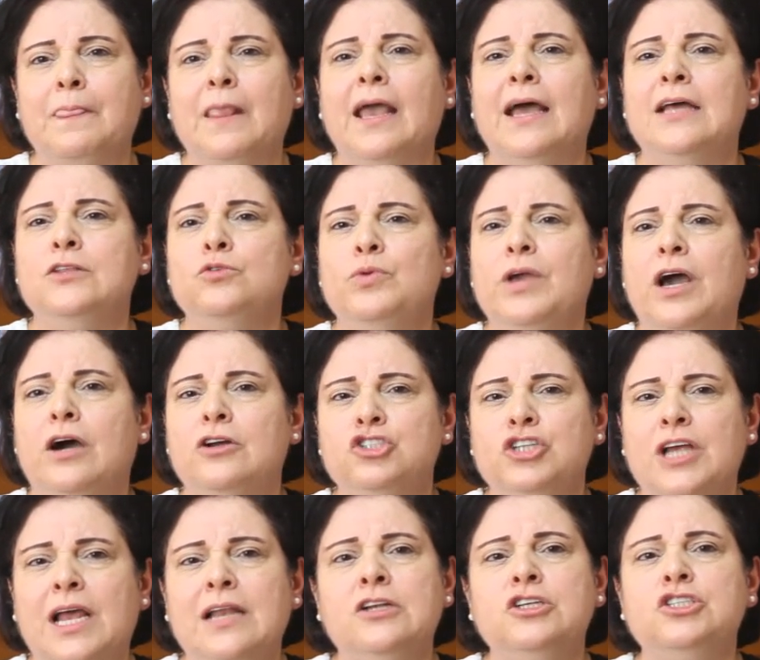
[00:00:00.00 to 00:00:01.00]
And we are
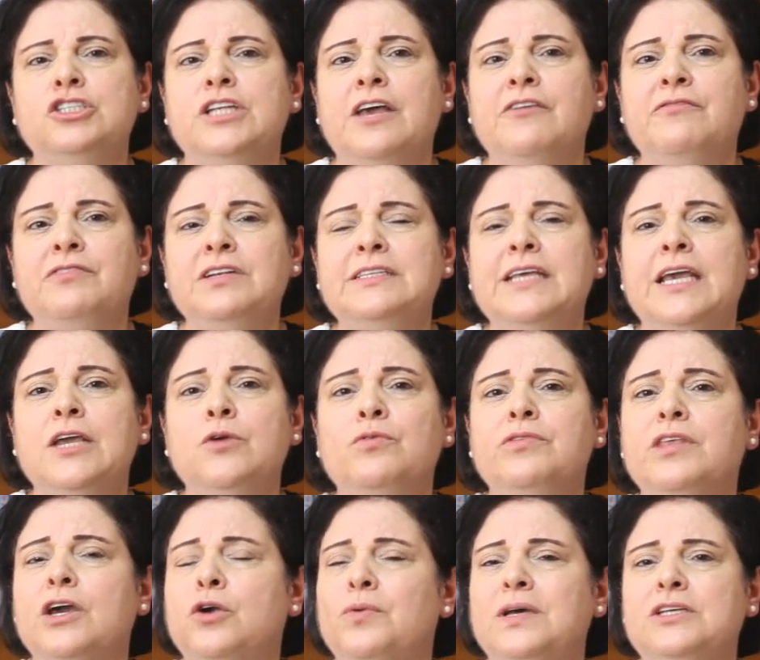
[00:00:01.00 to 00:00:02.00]
challenged every day
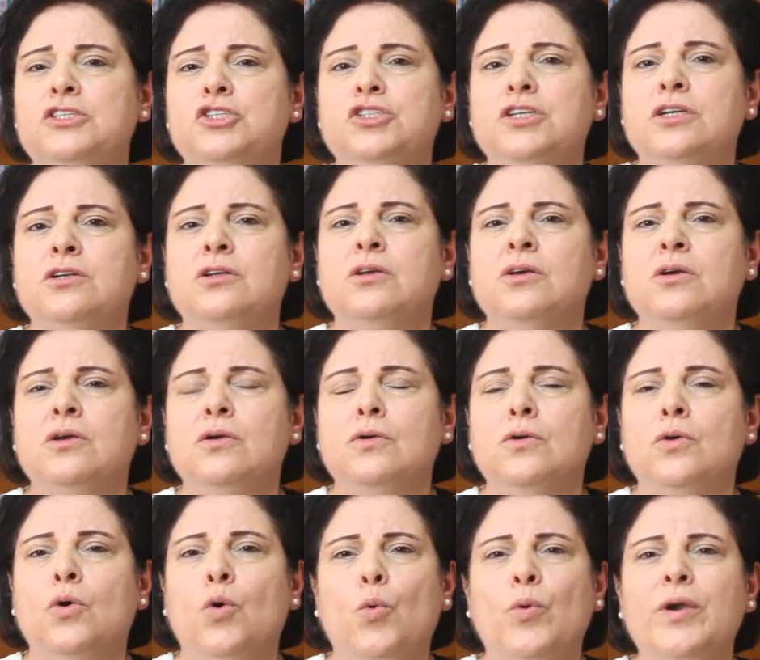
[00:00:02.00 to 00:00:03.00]
with the question,
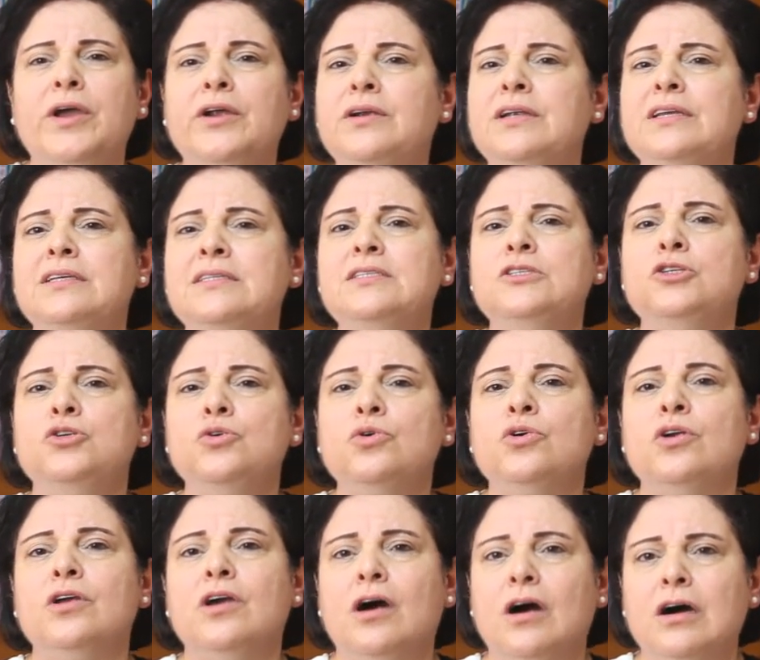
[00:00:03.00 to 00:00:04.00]
where is
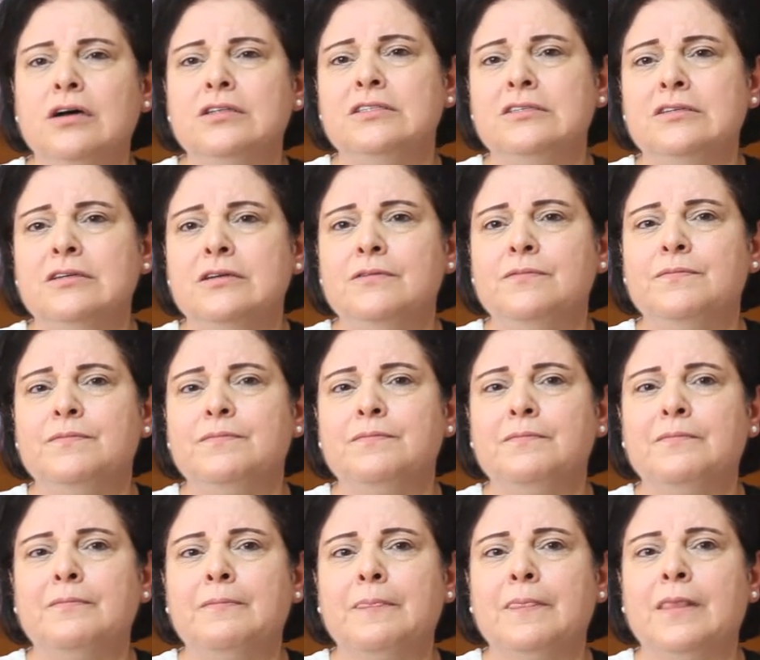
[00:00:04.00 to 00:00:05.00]
your God?
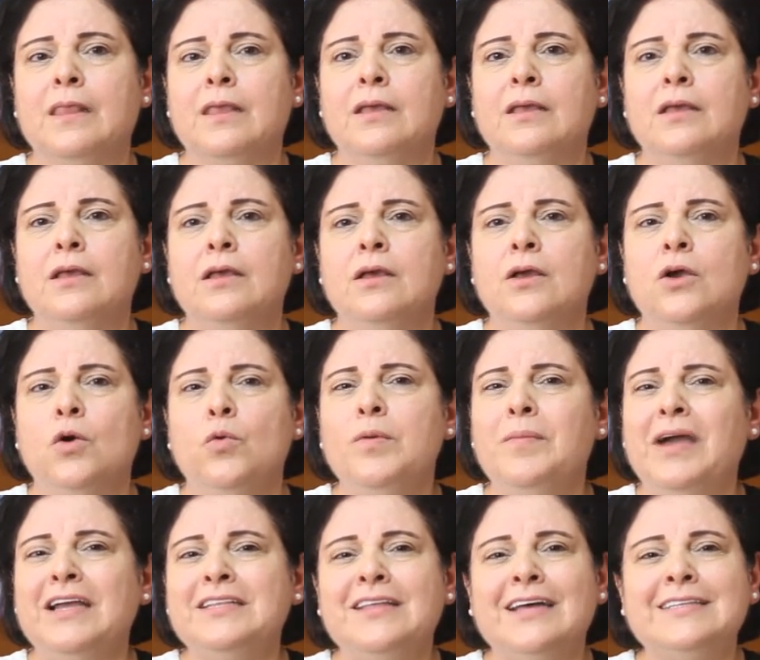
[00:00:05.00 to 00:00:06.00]
We
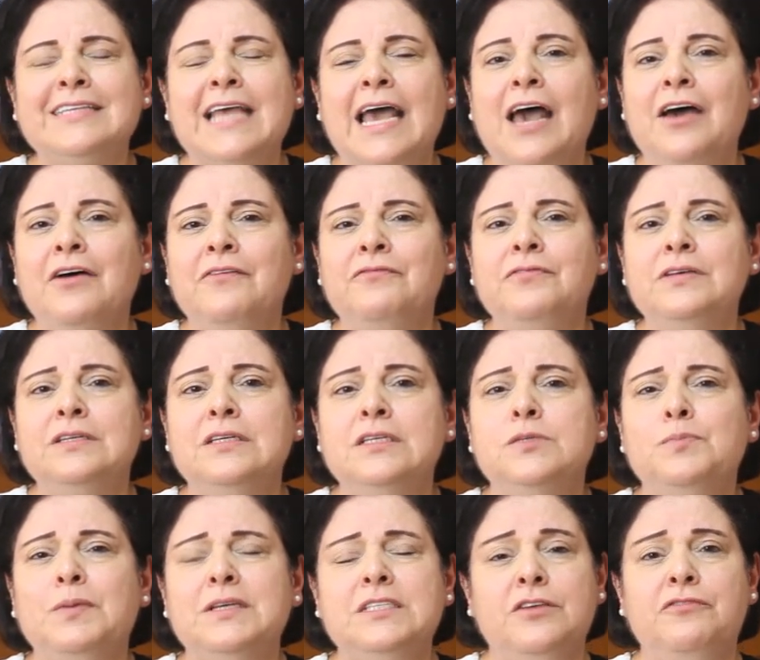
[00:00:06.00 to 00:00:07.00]
might not have a
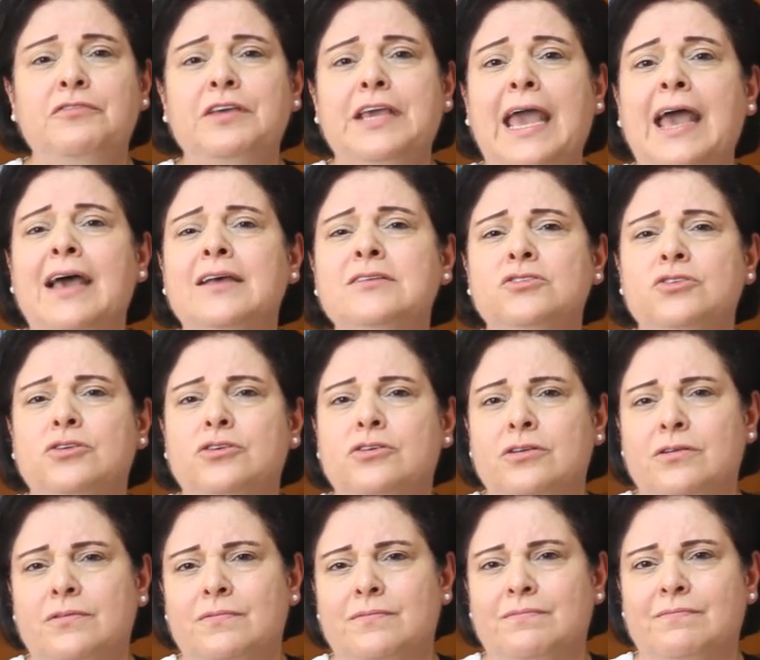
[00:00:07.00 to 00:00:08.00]
specific answer,
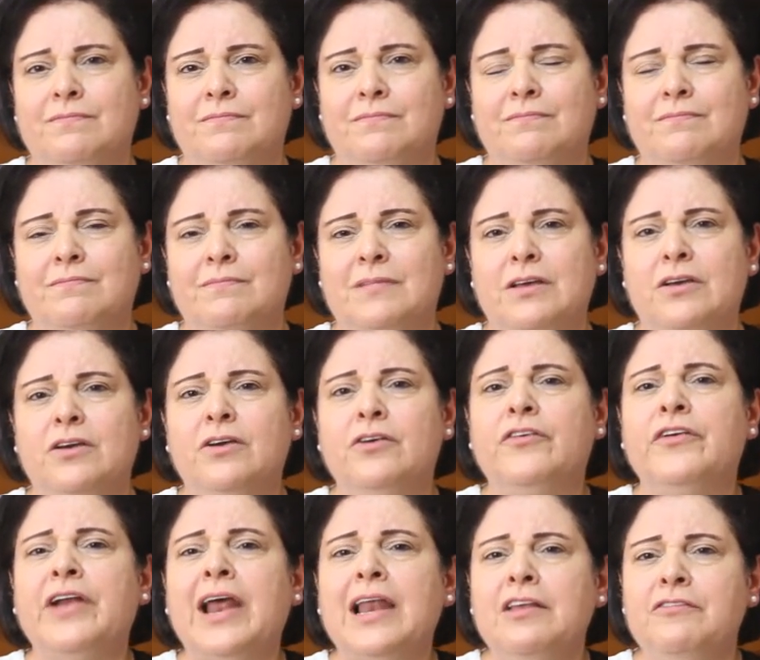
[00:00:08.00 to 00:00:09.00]
a
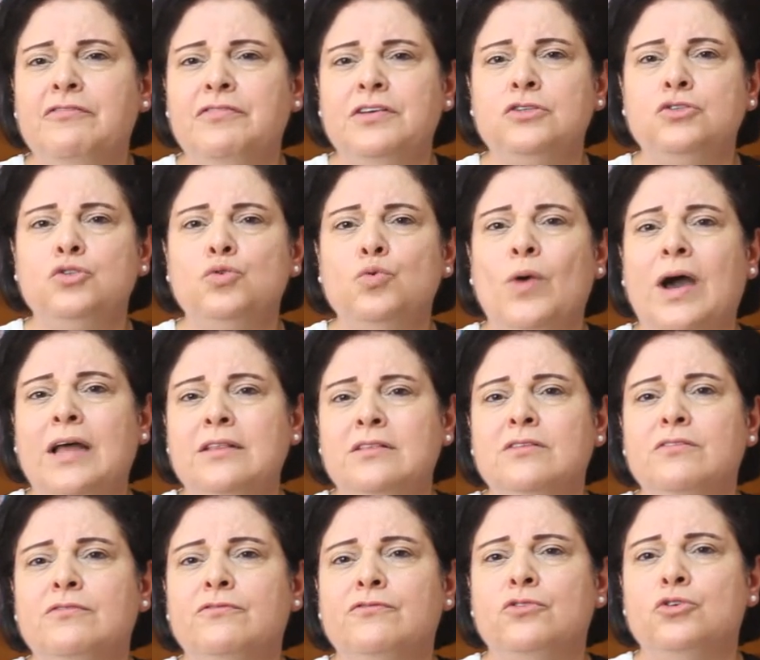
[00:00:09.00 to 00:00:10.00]
relevant
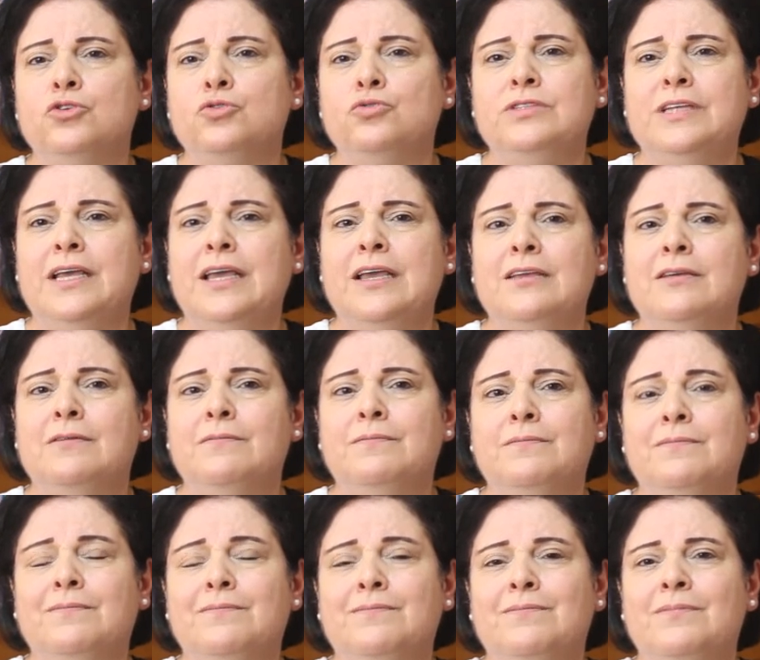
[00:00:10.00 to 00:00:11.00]
one for today,
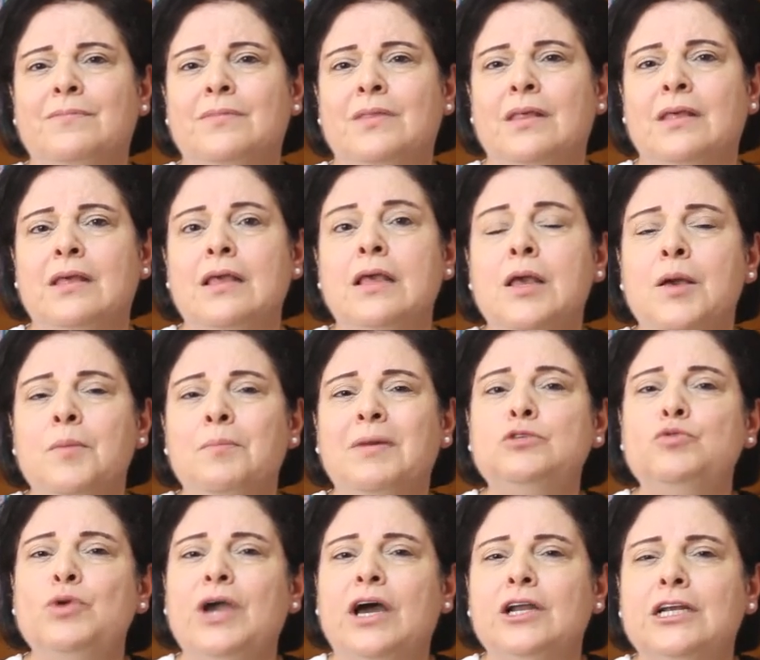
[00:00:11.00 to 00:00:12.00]

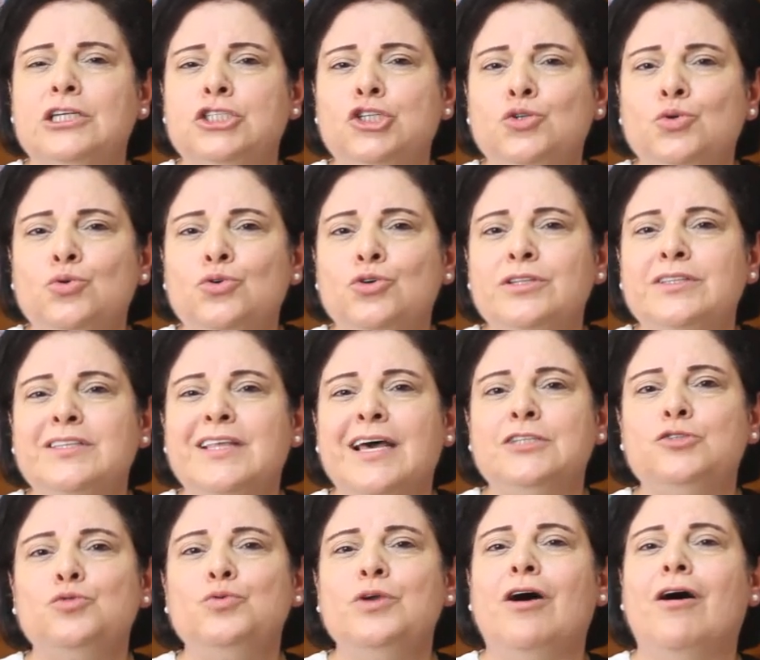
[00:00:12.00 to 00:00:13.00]
but we are assured
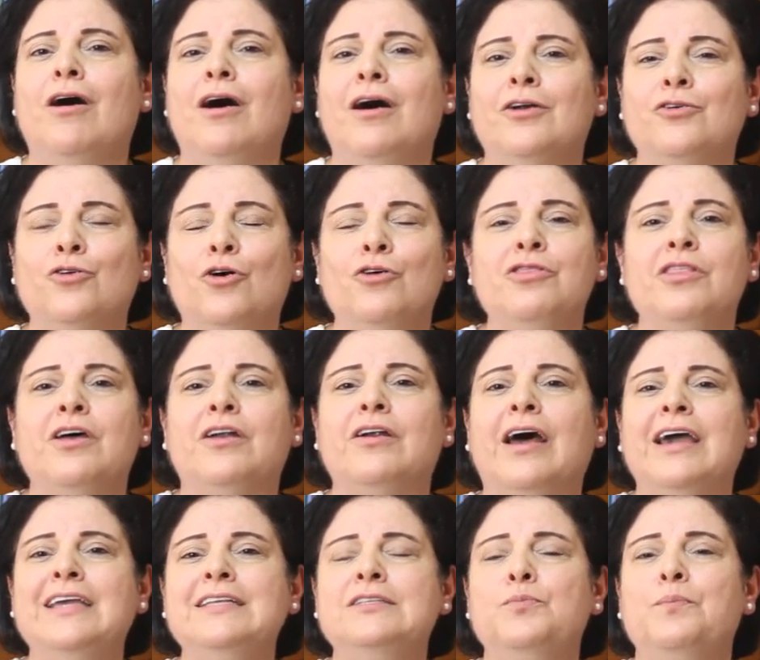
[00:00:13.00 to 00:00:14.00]
that we are on the
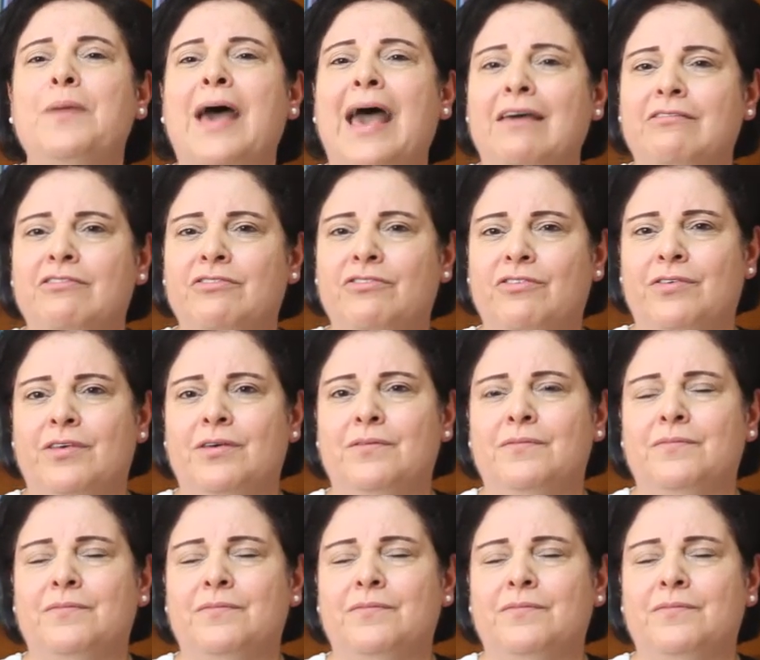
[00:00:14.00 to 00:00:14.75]
right path,